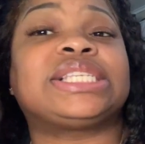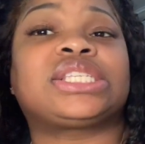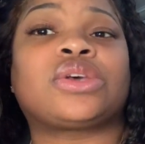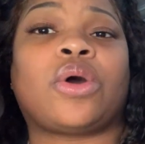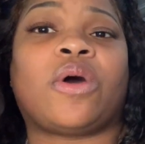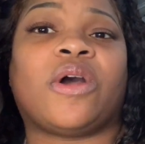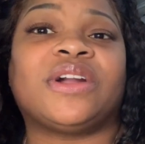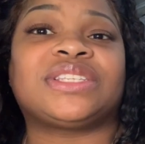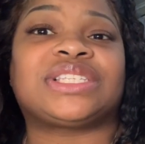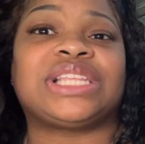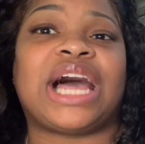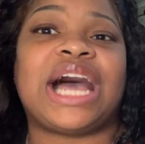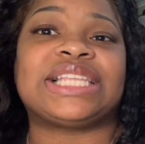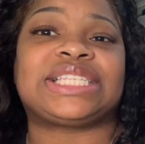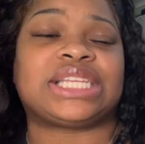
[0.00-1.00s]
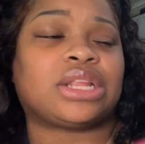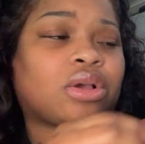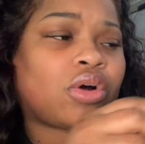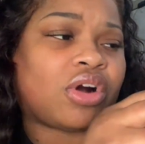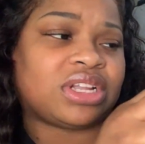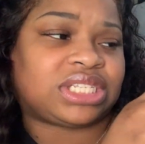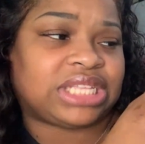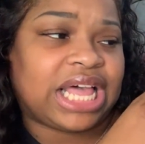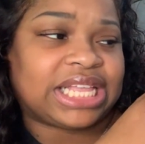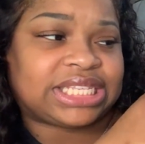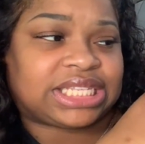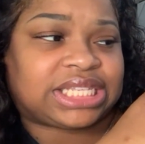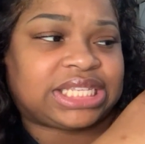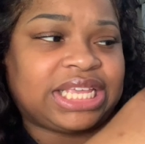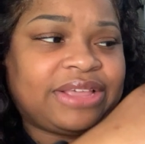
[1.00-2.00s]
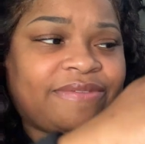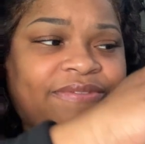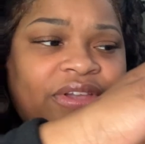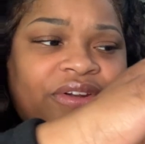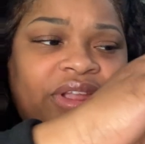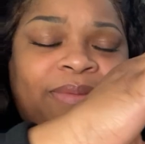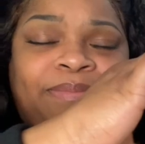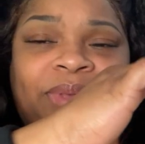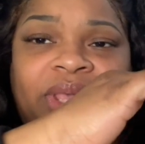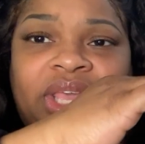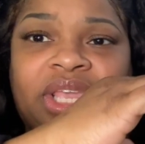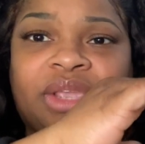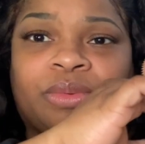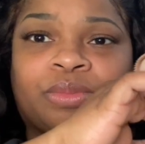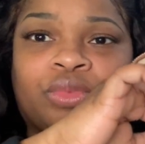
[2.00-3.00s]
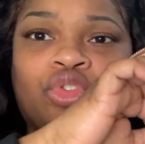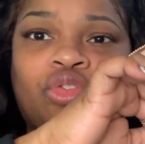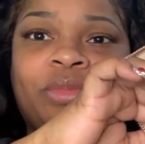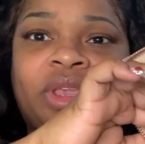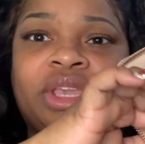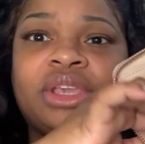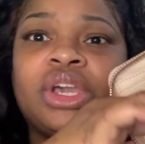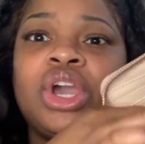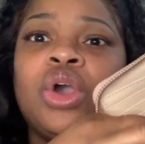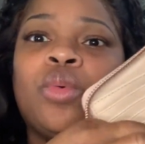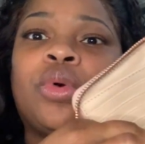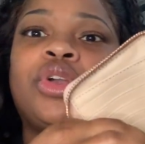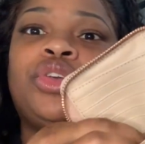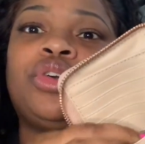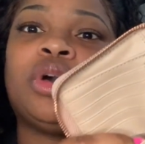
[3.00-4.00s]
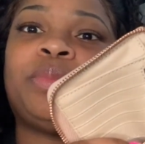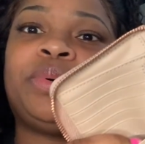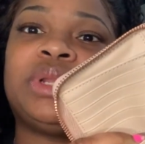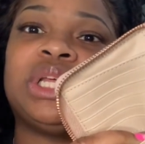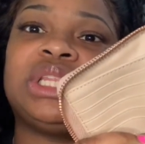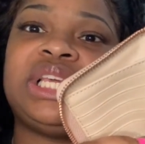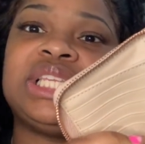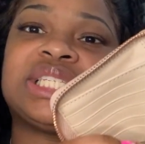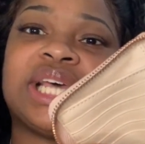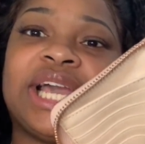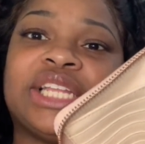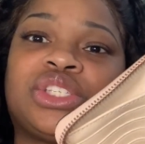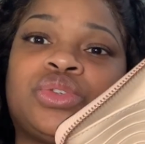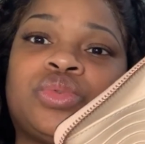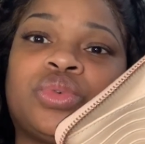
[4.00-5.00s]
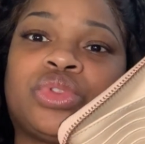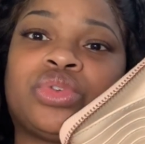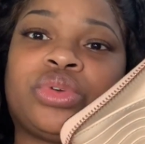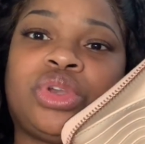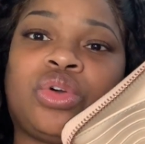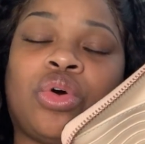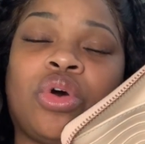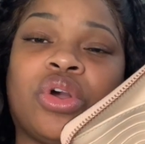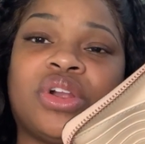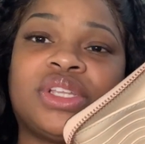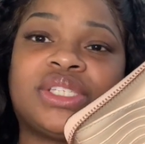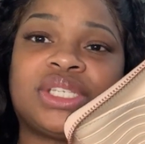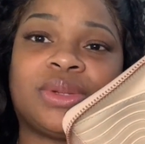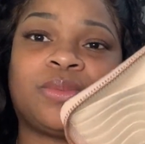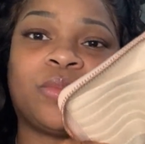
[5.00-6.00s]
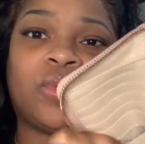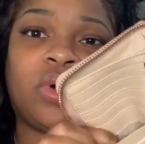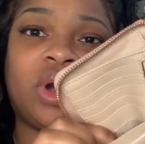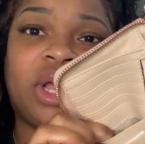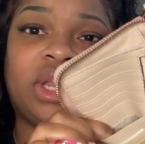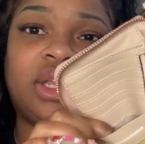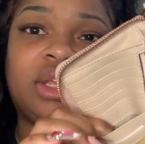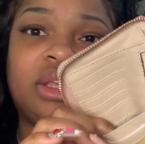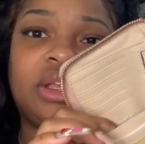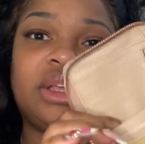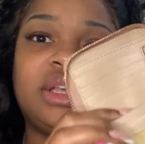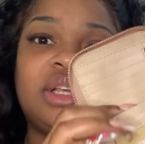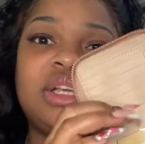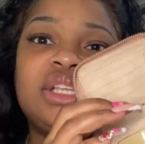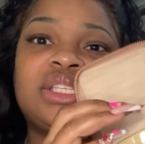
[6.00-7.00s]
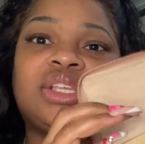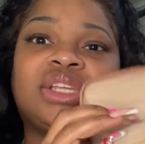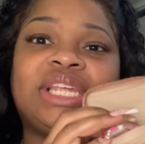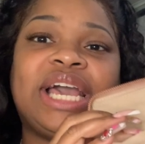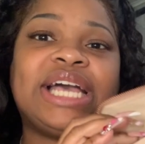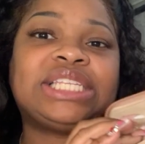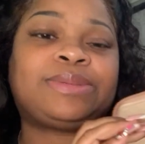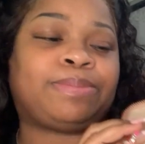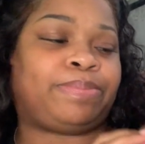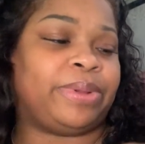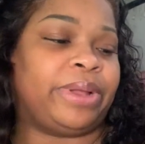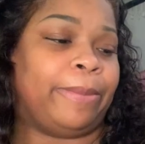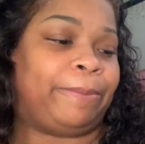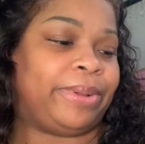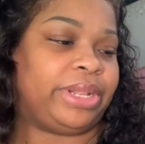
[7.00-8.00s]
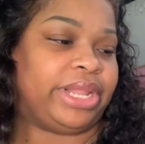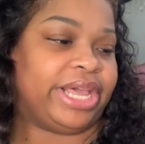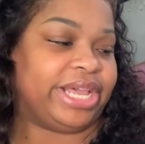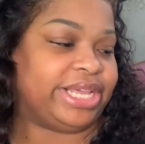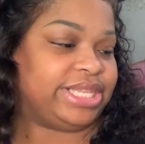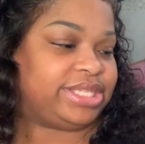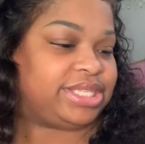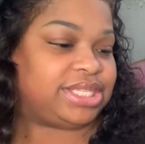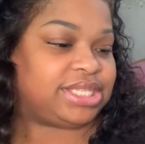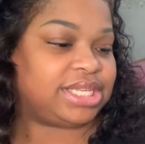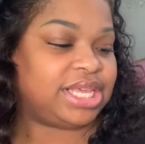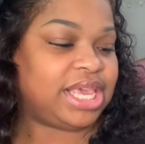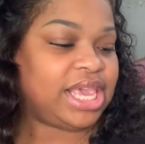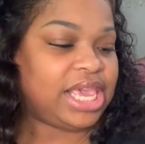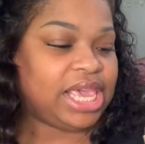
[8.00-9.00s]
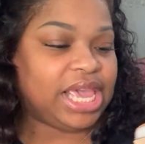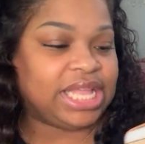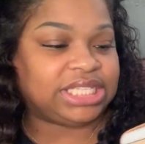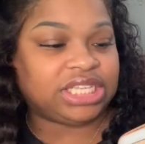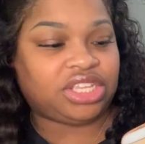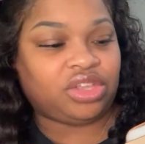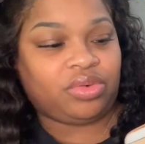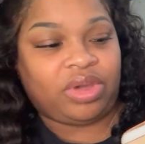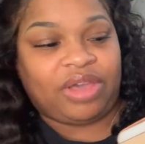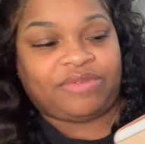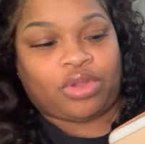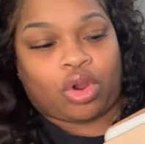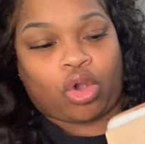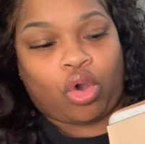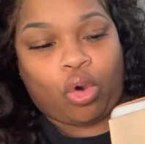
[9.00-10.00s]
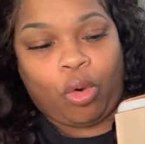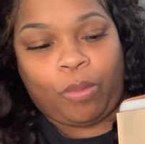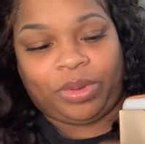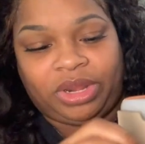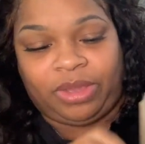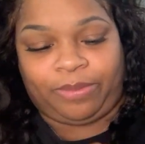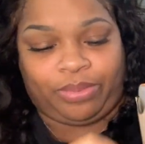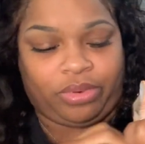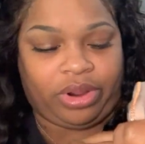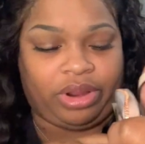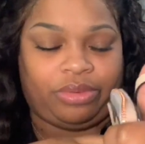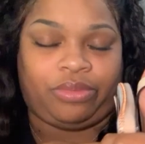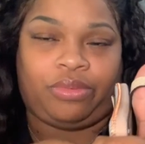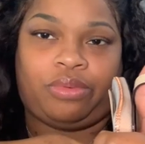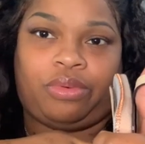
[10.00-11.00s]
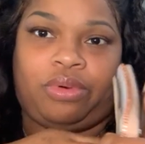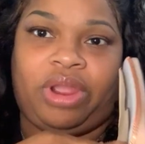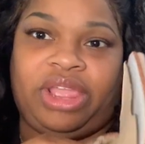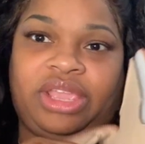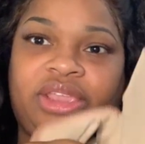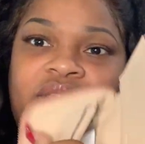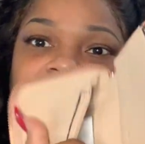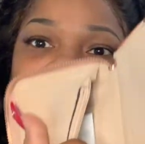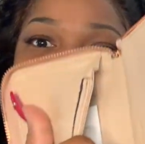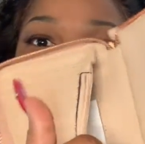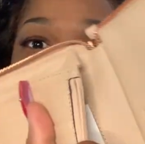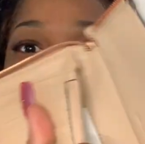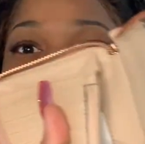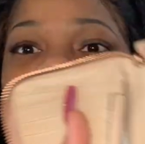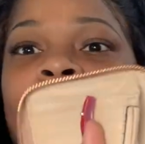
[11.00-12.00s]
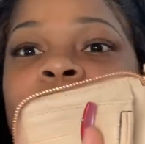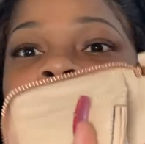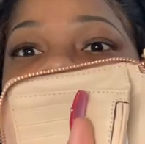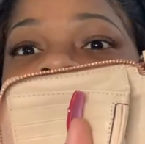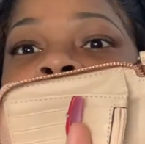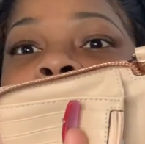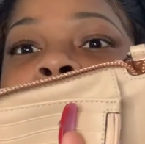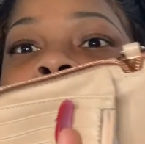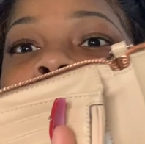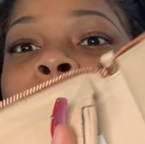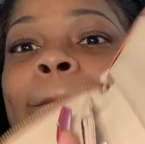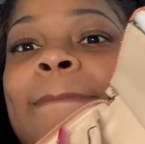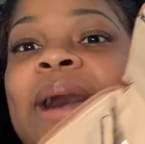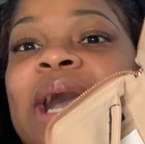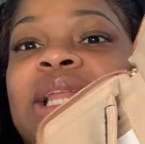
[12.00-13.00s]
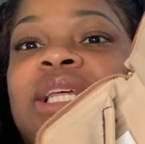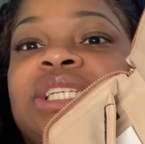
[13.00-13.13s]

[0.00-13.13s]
card slots. And the card slots seem very big and roomy where you can put at least like 2 or 3 cards in one. So that's a plus. And then you have your opening part right here by the